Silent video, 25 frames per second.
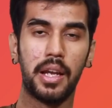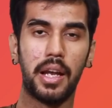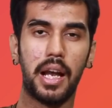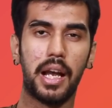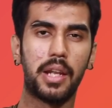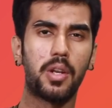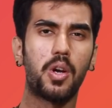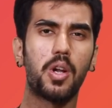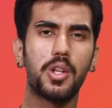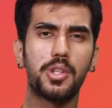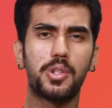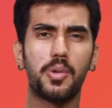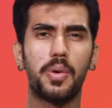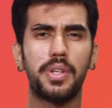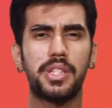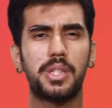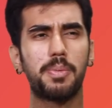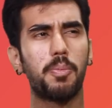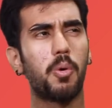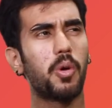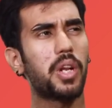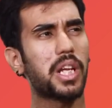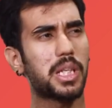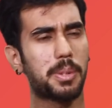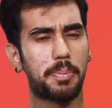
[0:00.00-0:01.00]
And also, it's
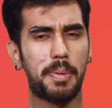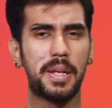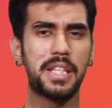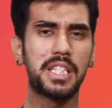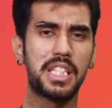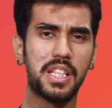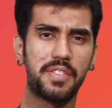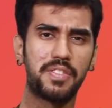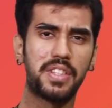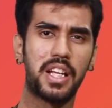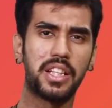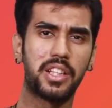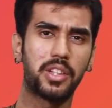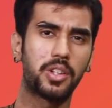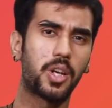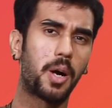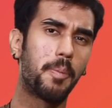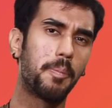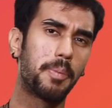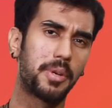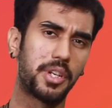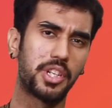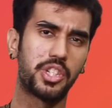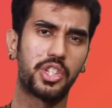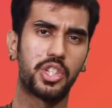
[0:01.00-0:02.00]
more expensive than the
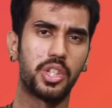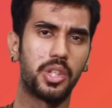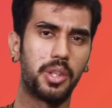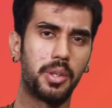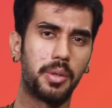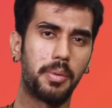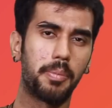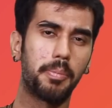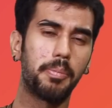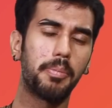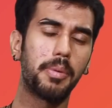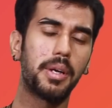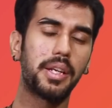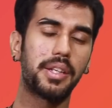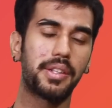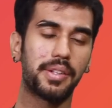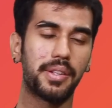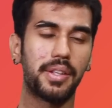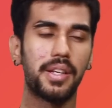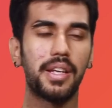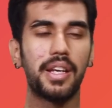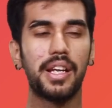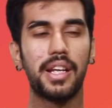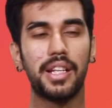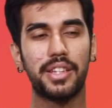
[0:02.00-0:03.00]
competition, but
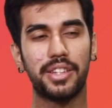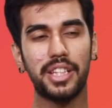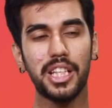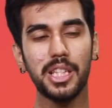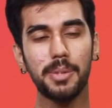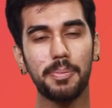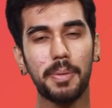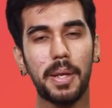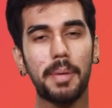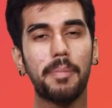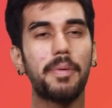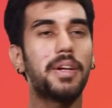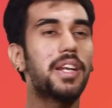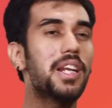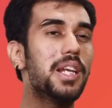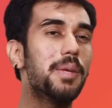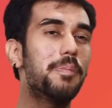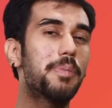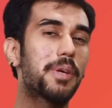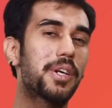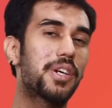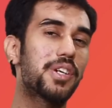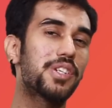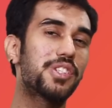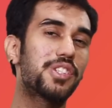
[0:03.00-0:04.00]
that's primarily
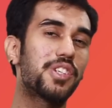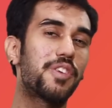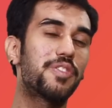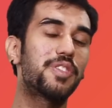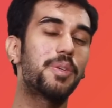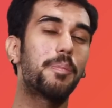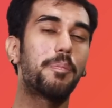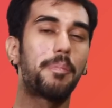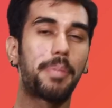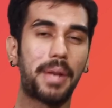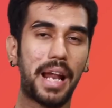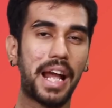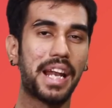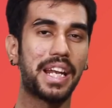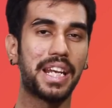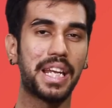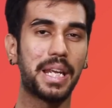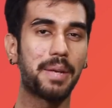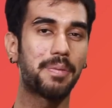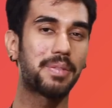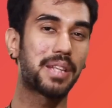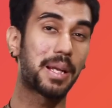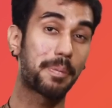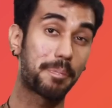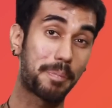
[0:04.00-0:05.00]
because of the brand
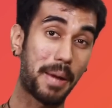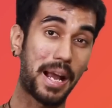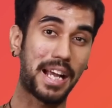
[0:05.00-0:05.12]
name that